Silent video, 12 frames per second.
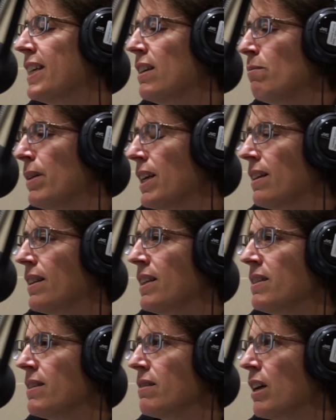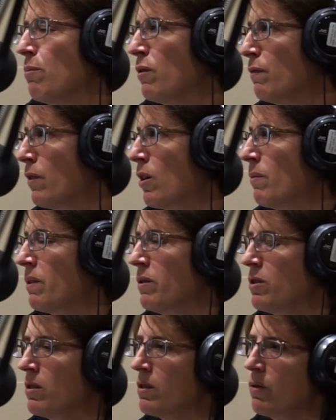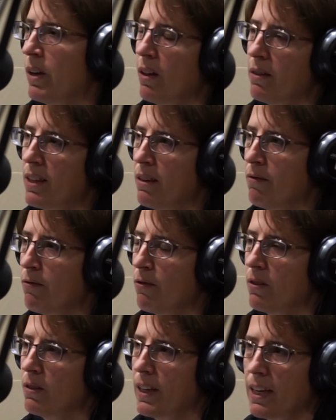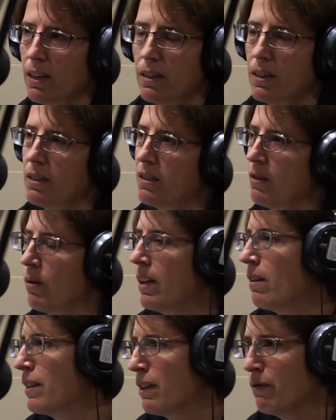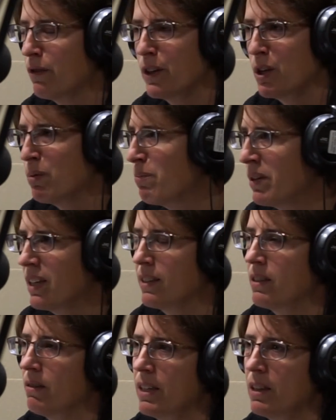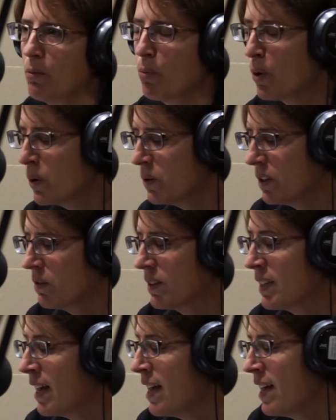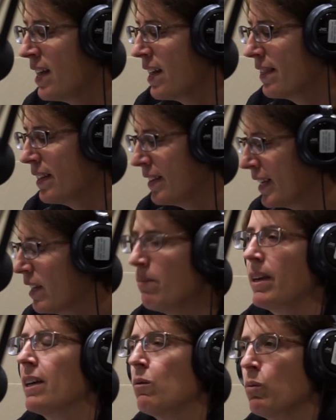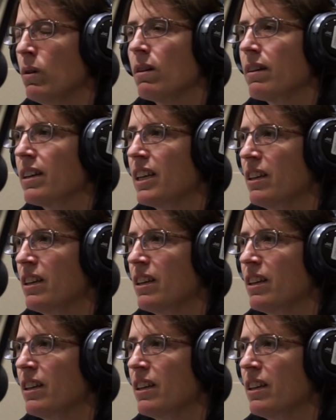that they can make this type of farming which is so healthy for the land and it's so healthy for human beings who eat the produce that they can make it work.